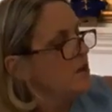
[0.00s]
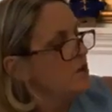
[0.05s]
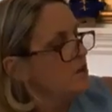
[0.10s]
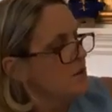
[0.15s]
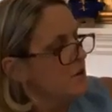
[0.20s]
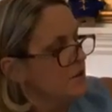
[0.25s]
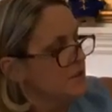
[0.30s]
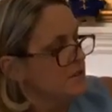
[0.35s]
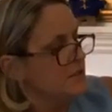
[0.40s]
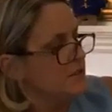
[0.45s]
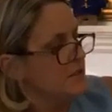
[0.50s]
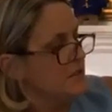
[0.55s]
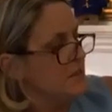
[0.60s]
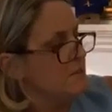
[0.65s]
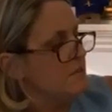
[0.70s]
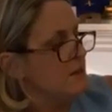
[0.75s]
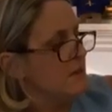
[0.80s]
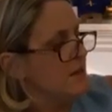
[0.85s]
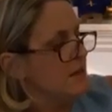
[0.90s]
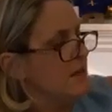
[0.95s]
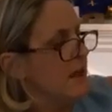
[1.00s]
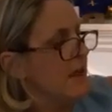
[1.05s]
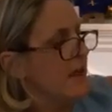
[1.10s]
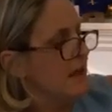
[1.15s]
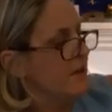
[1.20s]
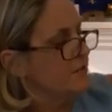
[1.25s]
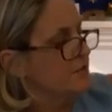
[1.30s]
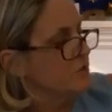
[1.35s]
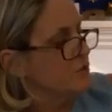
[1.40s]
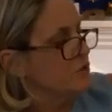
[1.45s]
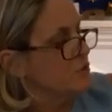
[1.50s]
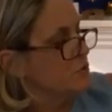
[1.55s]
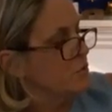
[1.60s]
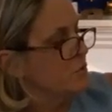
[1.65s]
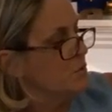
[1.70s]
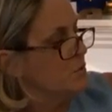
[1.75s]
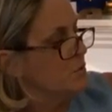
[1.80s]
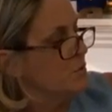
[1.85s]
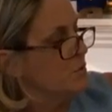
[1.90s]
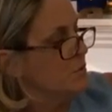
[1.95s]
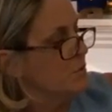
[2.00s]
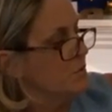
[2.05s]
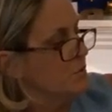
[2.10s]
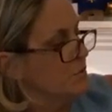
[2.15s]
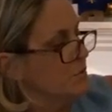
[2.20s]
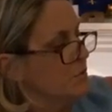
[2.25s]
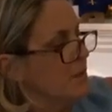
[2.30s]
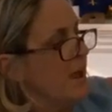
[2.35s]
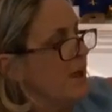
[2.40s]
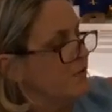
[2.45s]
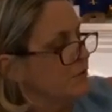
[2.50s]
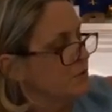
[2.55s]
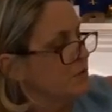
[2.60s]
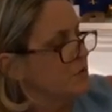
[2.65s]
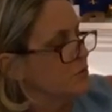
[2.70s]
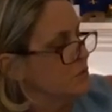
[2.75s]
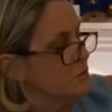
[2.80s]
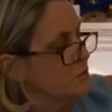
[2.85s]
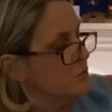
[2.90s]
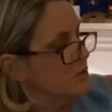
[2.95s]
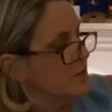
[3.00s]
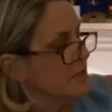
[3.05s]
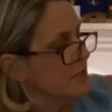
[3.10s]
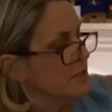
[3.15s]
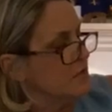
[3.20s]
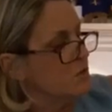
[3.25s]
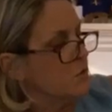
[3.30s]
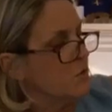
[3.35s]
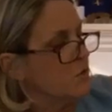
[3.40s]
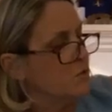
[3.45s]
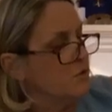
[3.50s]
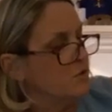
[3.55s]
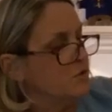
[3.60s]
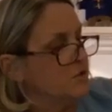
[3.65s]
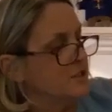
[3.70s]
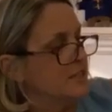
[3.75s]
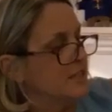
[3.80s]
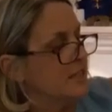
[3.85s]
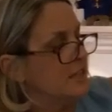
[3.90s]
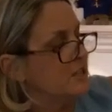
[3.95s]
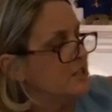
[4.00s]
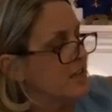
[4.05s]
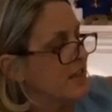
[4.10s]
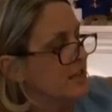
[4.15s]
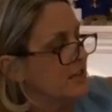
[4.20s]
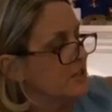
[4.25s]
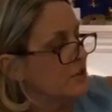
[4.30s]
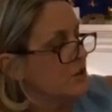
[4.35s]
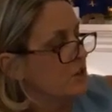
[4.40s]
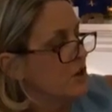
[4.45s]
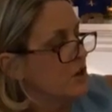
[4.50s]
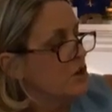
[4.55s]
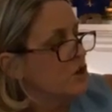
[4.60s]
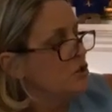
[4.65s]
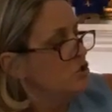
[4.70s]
You'll see me after the school day is over, said the janitor.